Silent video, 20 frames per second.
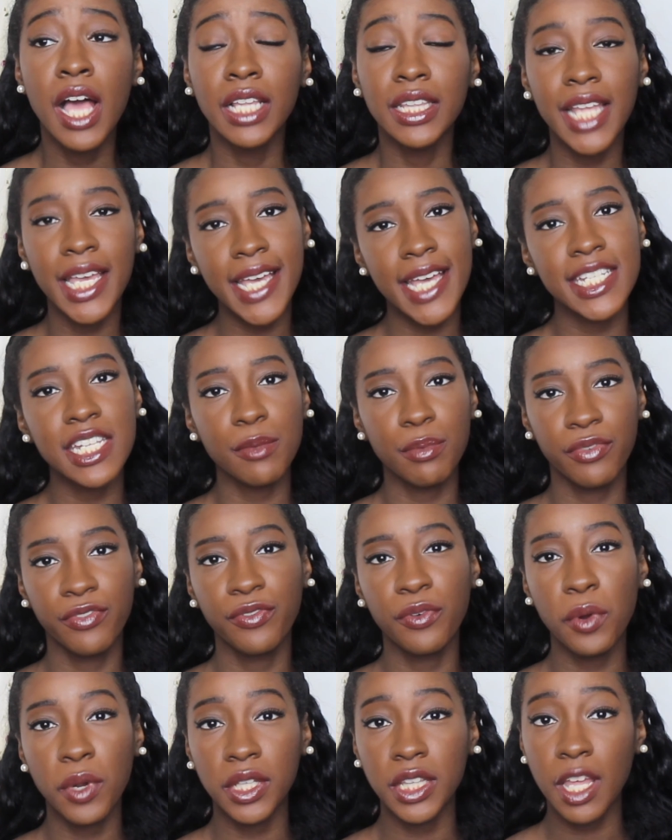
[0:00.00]
Like I said
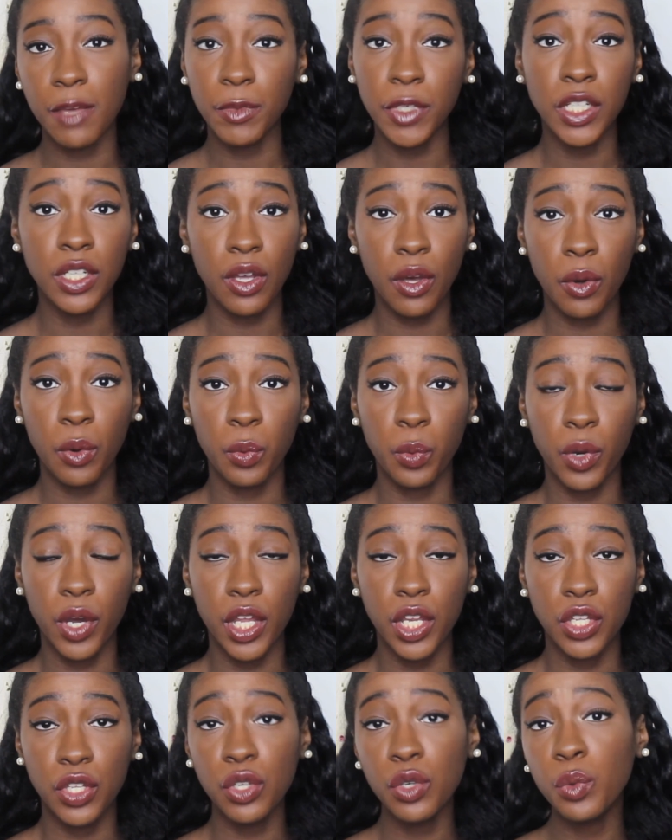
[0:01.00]
before, let me know
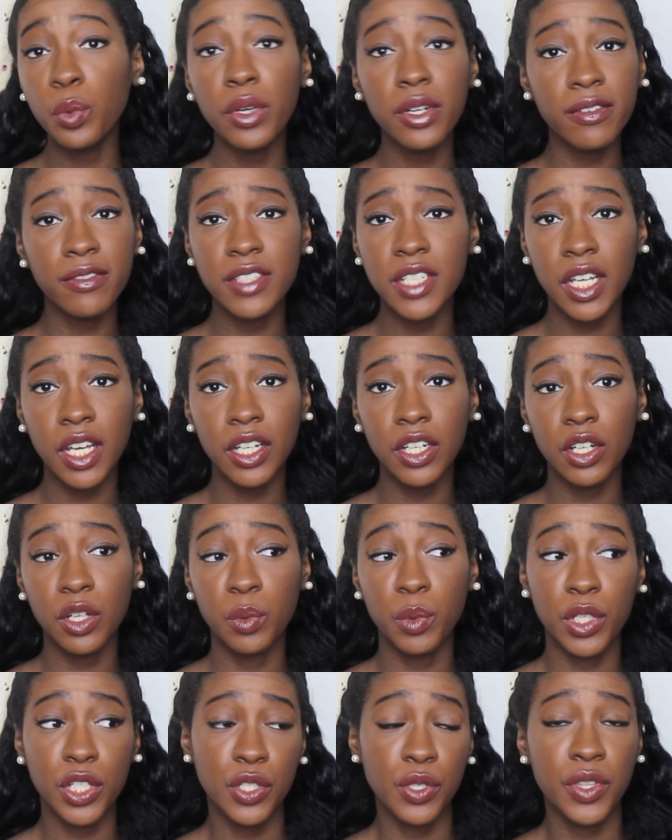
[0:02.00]
what you would have done or
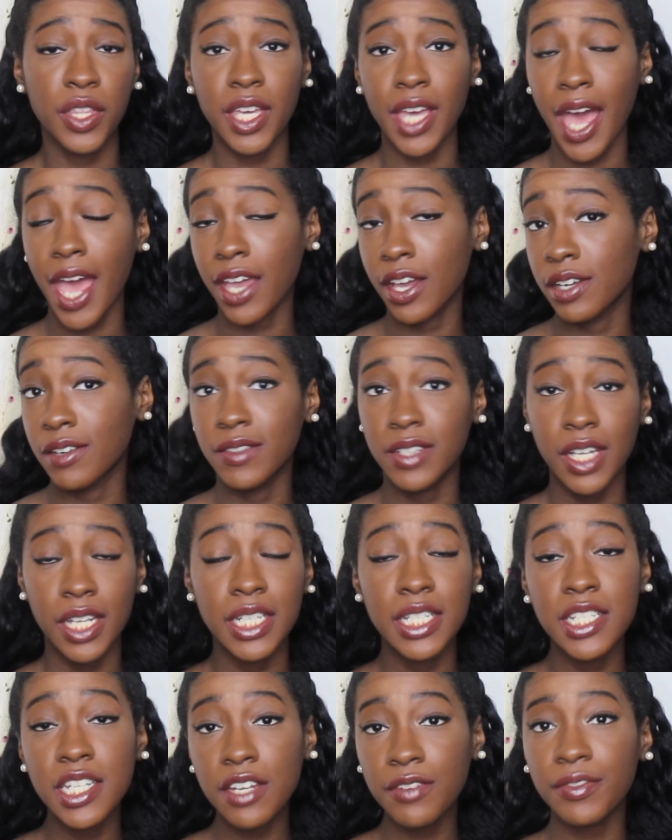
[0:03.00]
what you think I could have
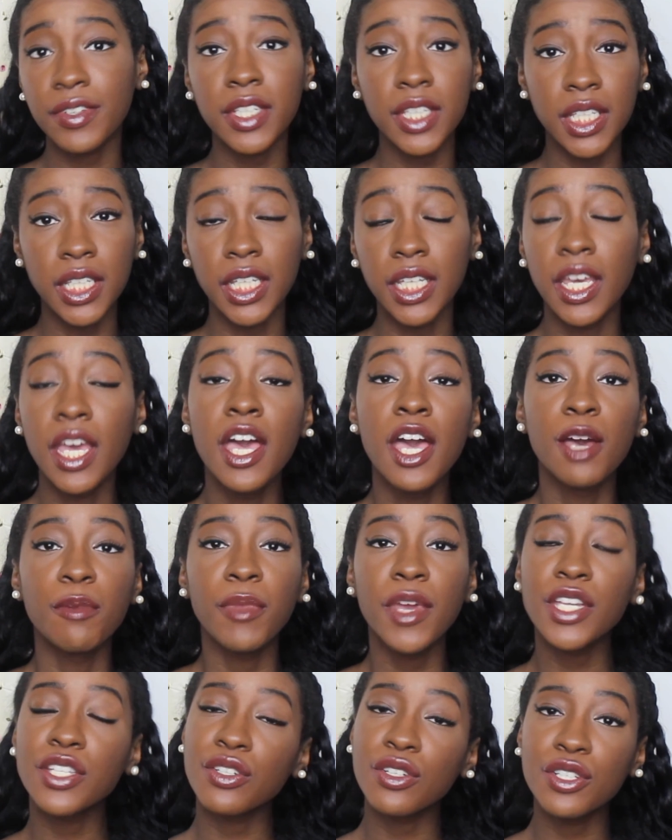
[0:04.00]
done differently.
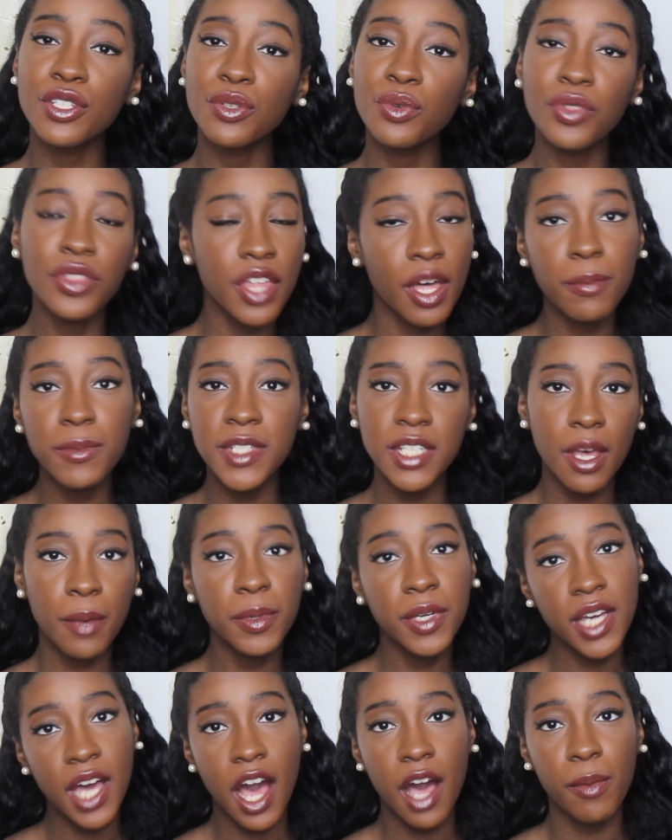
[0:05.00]
Make sure to thumbs
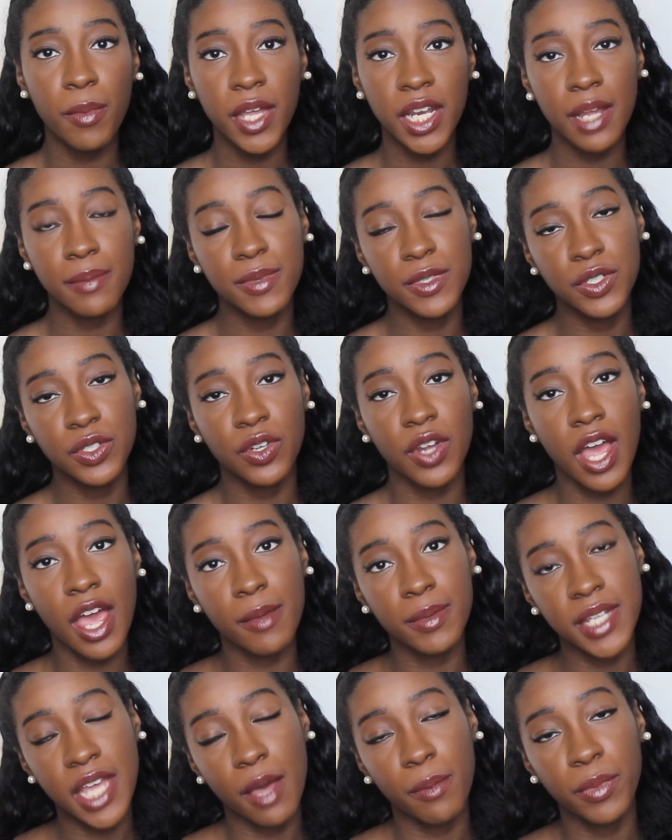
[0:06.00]
up, comment, and
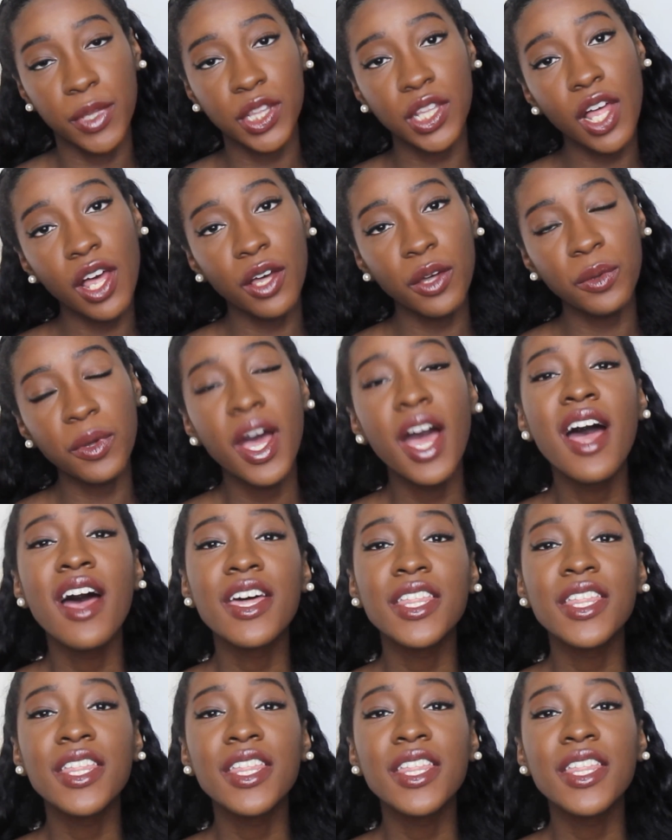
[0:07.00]
subscribe down below.